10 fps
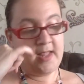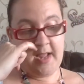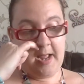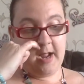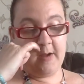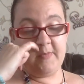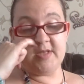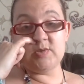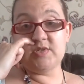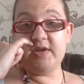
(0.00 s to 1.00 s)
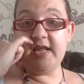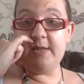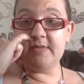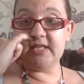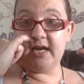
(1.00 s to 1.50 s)
There's also
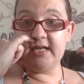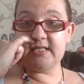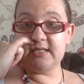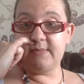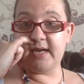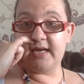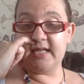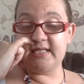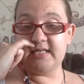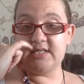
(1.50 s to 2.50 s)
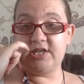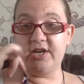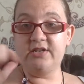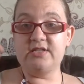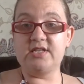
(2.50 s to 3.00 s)
hematite. It's a magnetic
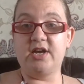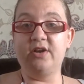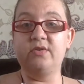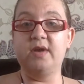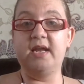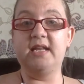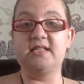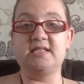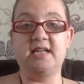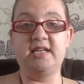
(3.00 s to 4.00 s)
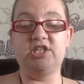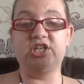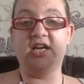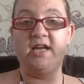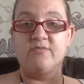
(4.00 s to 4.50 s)
stone, so in its
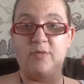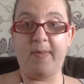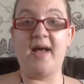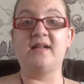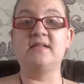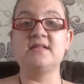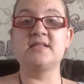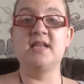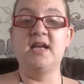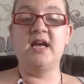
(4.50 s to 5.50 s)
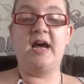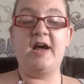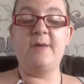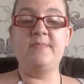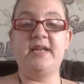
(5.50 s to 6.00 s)
nature it repels
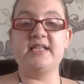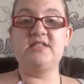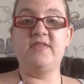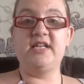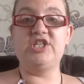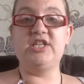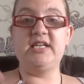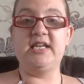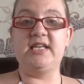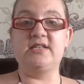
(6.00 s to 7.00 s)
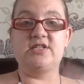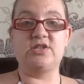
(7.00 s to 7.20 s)
negative energy.